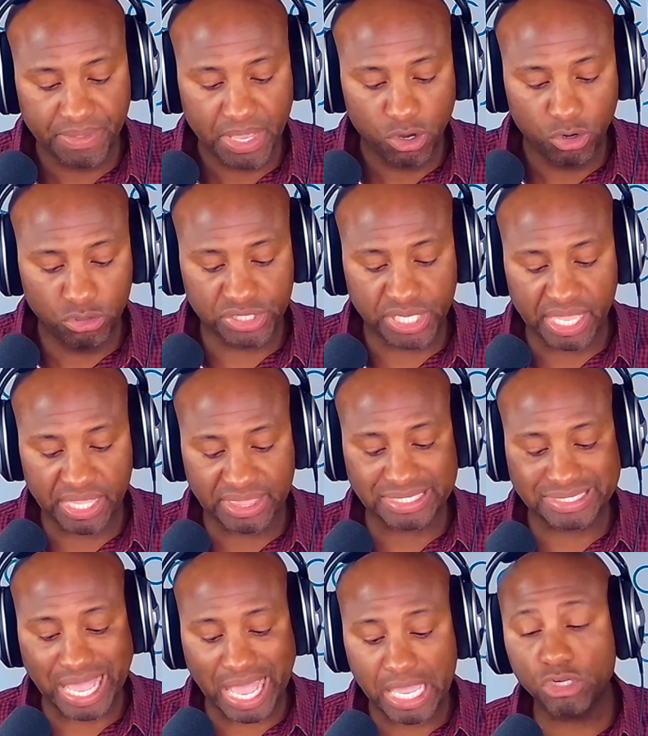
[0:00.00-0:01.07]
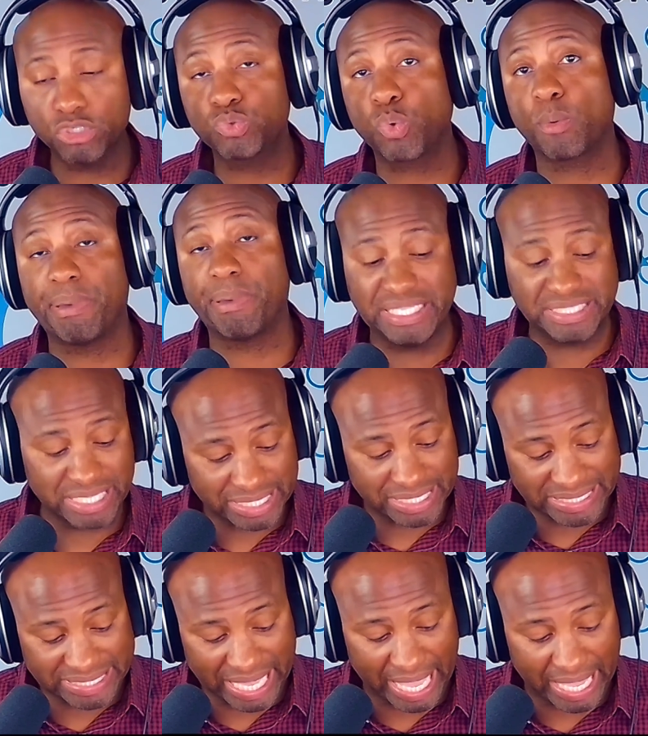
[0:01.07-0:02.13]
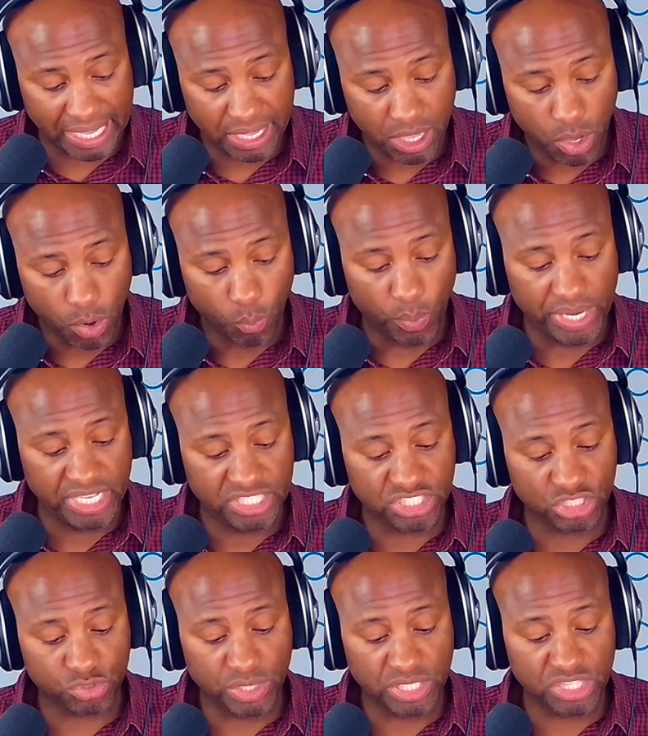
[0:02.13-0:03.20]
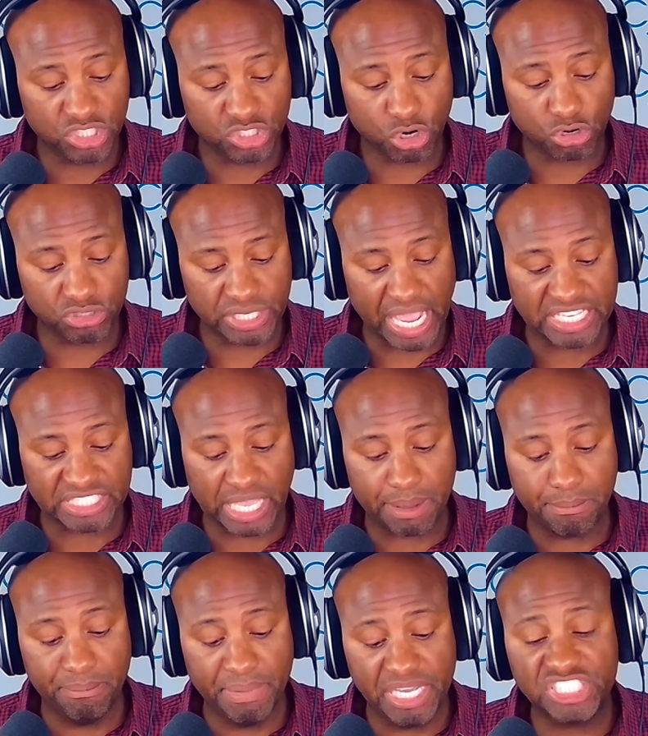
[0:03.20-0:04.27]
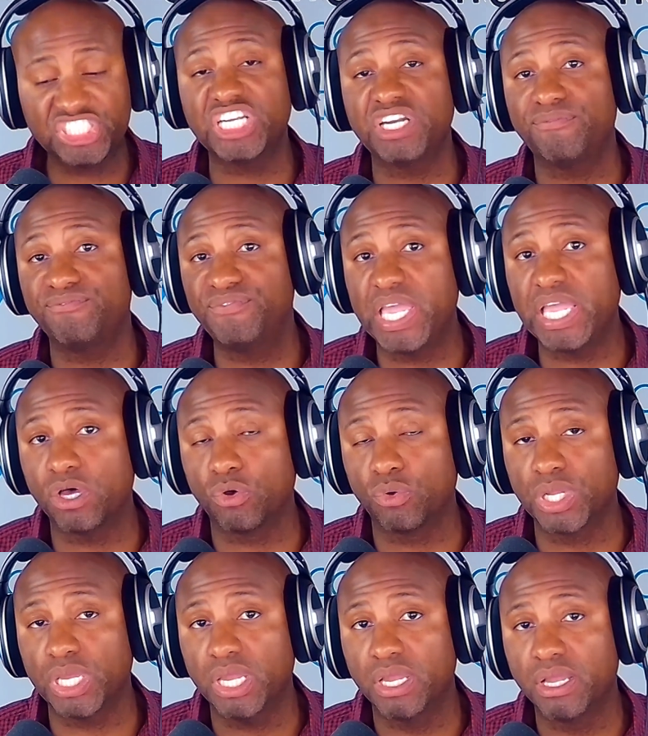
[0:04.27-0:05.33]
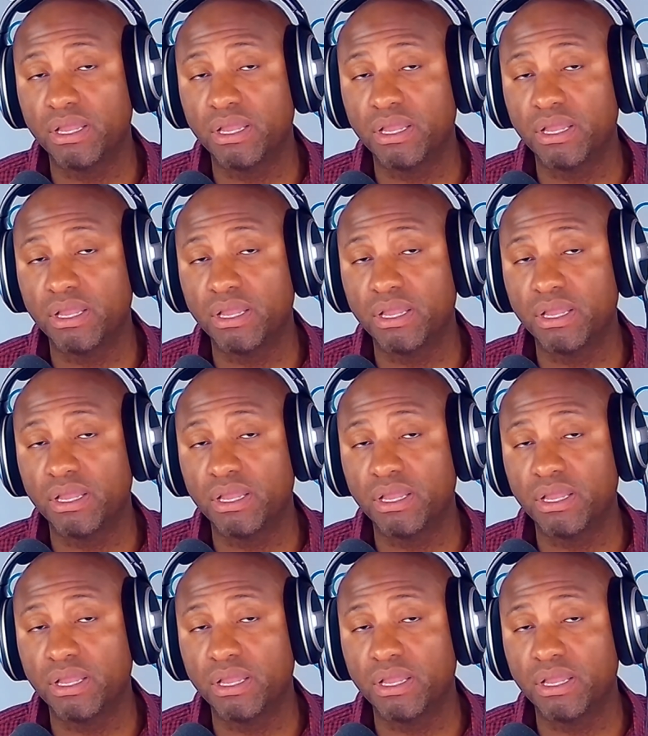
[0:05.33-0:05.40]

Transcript: who said, the signers were basically saying we need to treat the church as a mission field